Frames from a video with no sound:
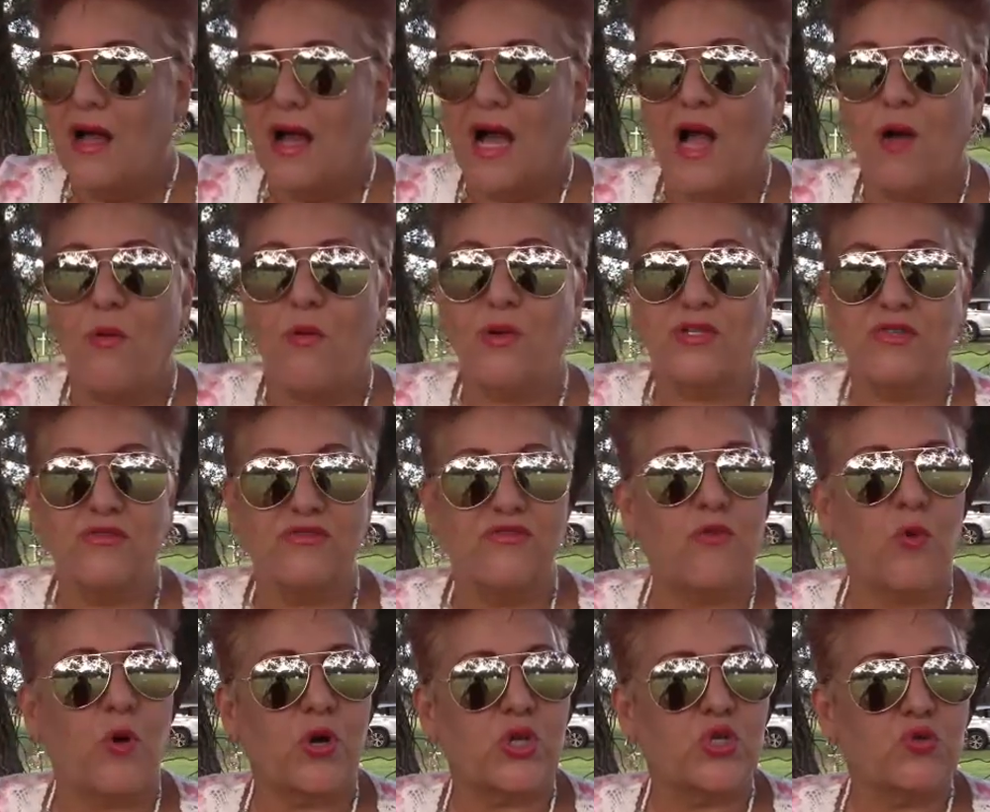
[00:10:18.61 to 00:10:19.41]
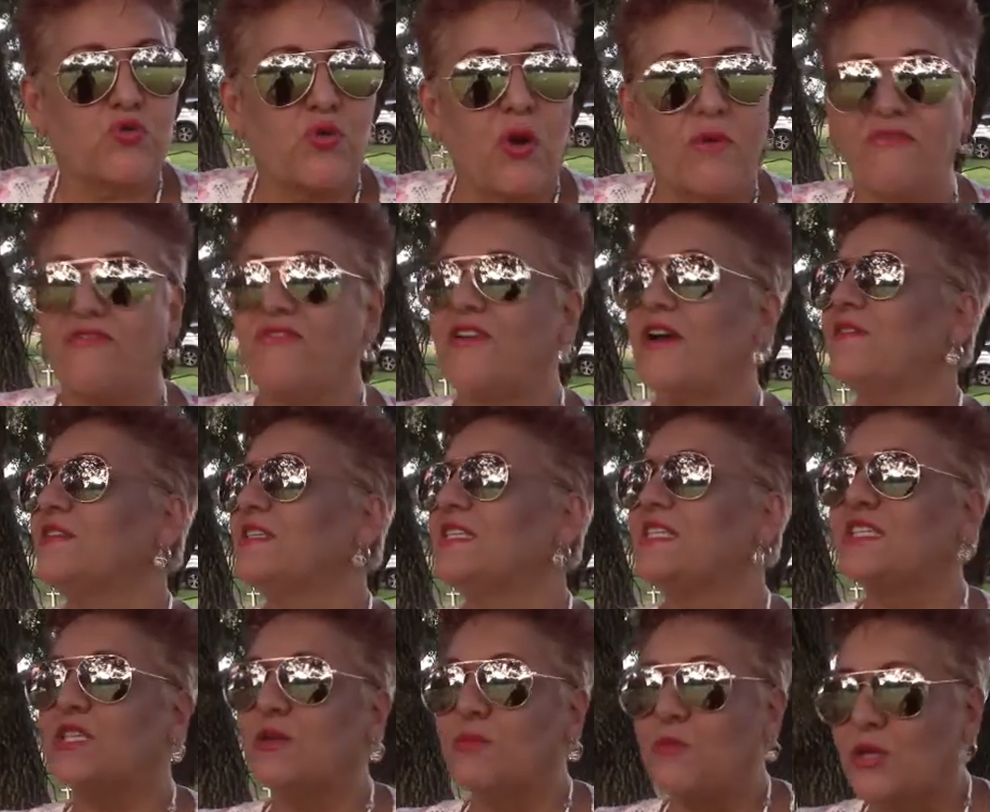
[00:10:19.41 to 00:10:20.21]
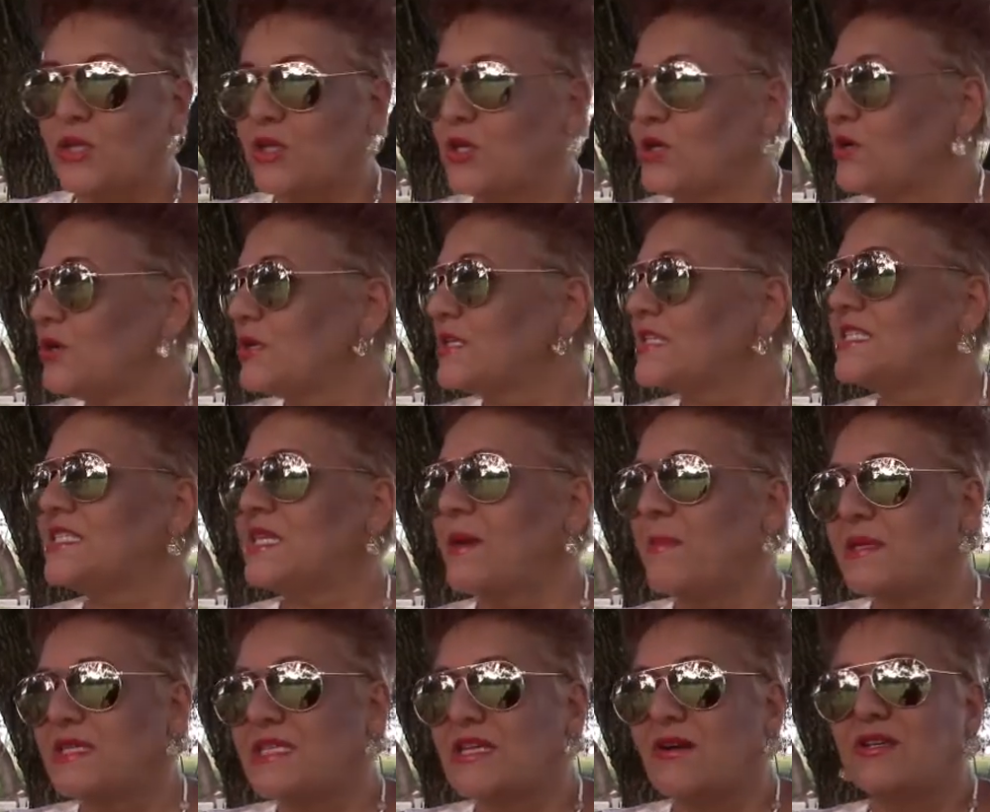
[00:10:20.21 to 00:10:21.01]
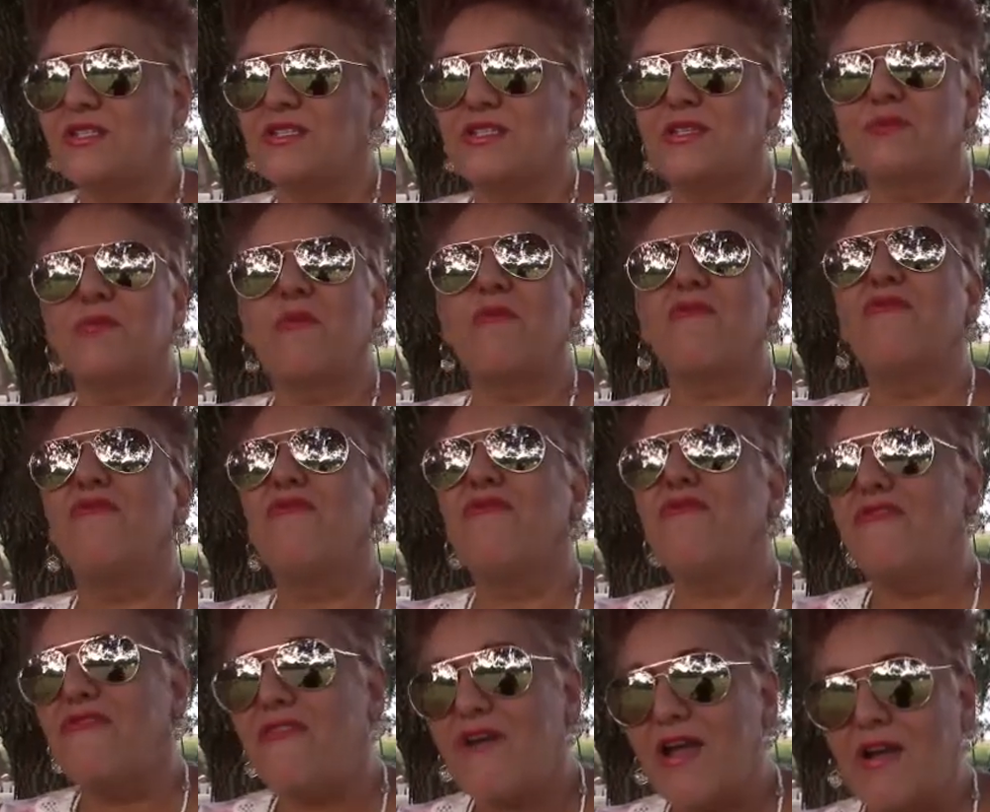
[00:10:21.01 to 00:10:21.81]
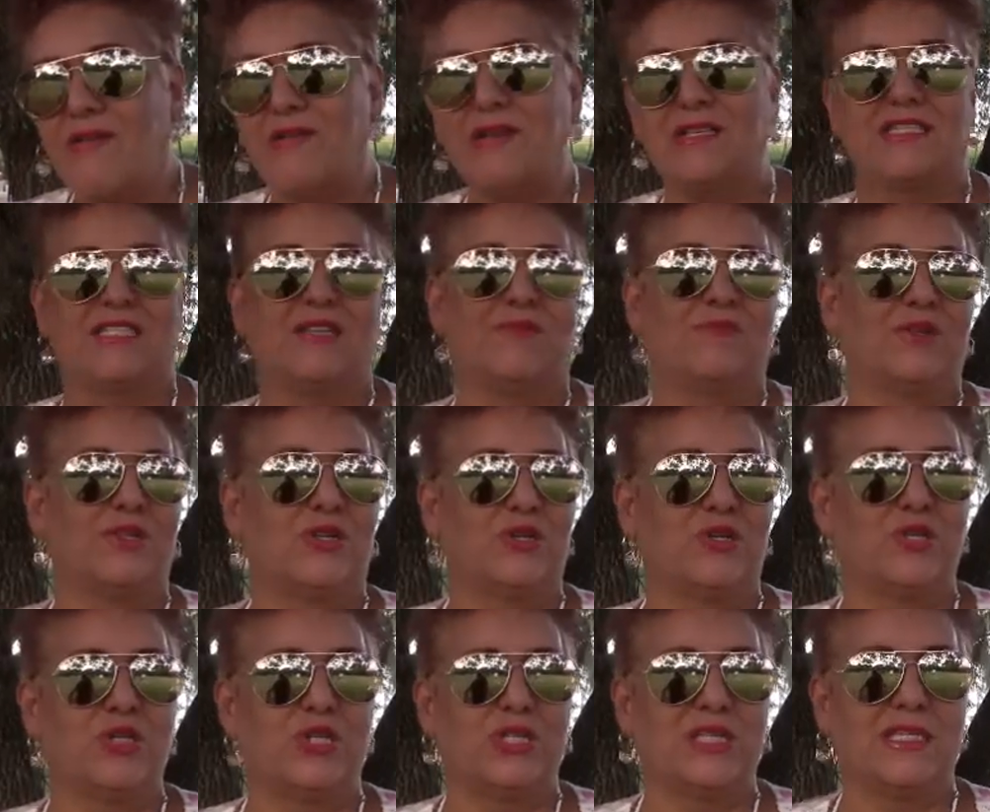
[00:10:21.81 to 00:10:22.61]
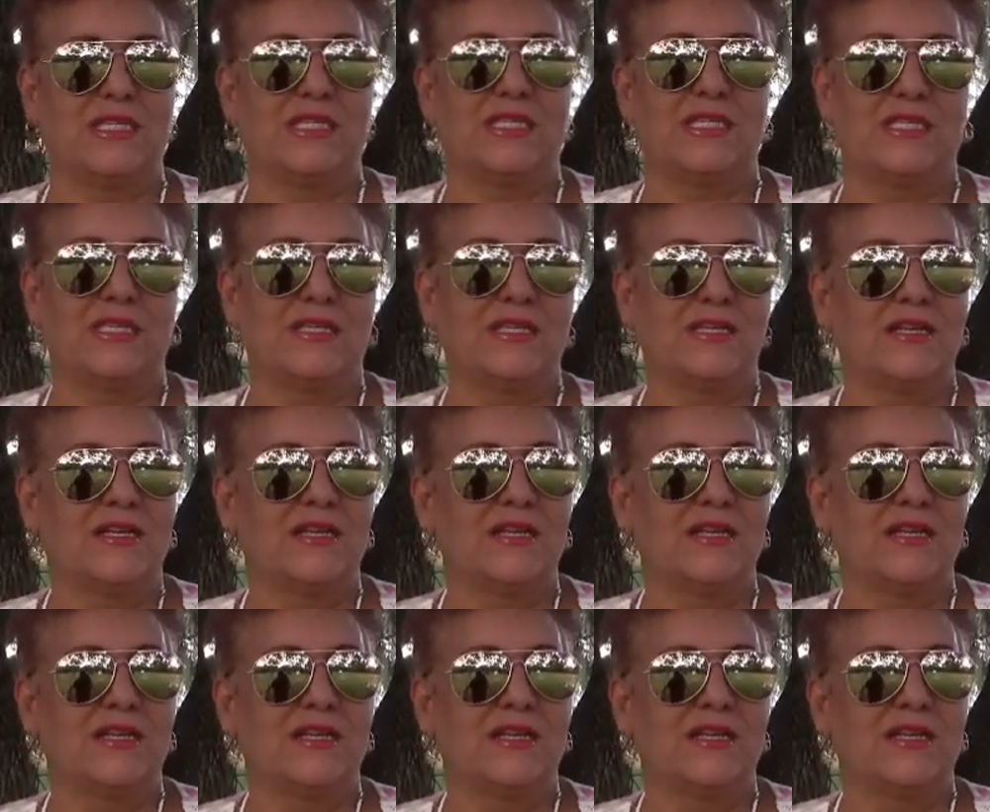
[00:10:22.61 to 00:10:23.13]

I went to Fort Drum, very similar cemetery to this one, very similar to this.